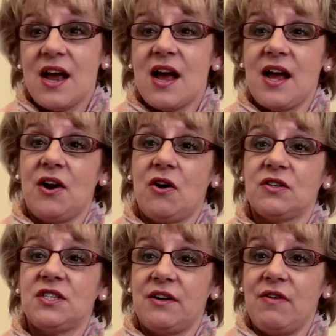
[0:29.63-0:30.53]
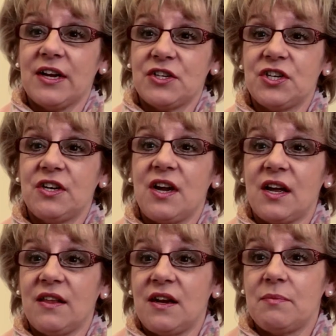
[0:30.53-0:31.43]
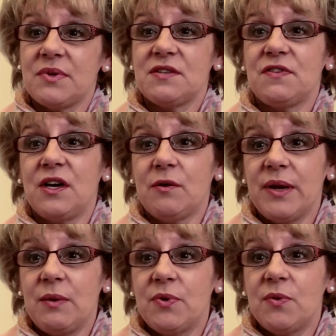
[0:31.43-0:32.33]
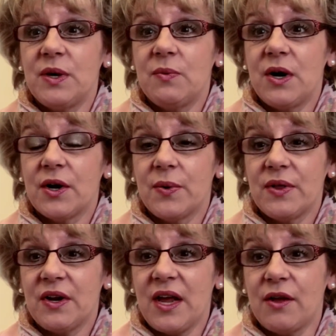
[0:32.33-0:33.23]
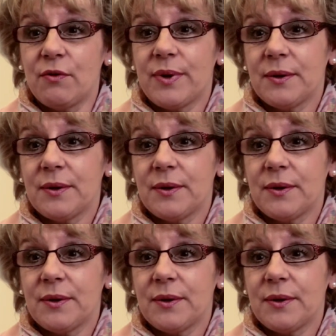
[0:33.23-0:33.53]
and our direction and the numbers of young people we work with and help.